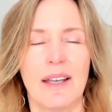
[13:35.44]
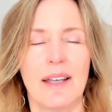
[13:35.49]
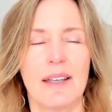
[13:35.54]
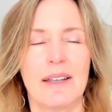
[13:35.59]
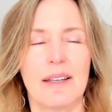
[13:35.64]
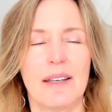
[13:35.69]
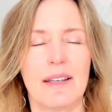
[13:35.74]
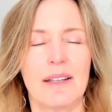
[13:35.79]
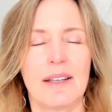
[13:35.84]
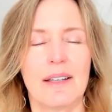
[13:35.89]

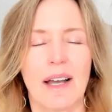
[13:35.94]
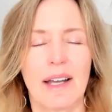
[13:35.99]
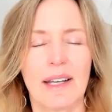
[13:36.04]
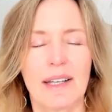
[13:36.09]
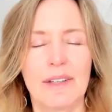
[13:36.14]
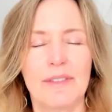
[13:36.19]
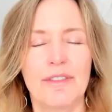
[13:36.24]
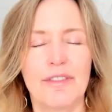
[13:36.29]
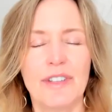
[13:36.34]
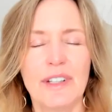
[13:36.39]
it, it, I
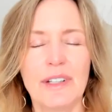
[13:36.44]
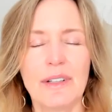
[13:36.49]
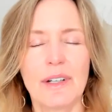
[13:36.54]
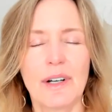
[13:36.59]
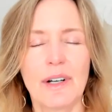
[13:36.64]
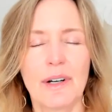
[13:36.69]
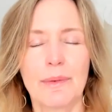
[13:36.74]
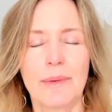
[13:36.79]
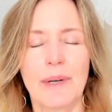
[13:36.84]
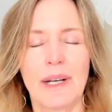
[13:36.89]
can feel
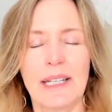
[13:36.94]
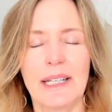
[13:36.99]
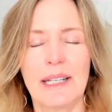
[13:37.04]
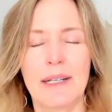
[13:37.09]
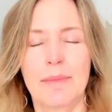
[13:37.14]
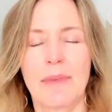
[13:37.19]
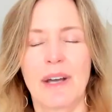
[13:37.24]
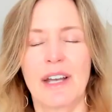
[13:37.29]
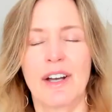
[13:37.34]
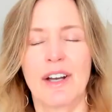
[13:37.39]
it already
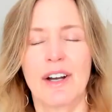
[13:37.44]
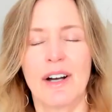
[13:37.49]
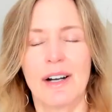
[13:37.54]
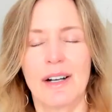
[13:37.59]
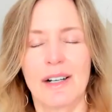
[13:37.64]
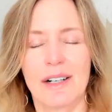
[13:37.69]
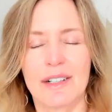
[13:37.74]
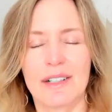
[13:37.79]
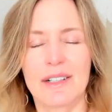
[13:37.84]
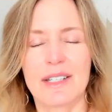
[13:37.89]
in my
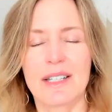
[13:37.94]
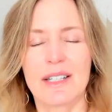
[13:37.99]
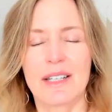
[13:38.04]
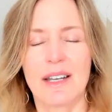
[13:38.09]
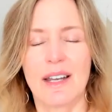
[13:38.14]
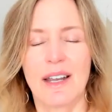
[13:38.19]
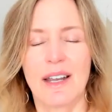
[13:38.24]
heart.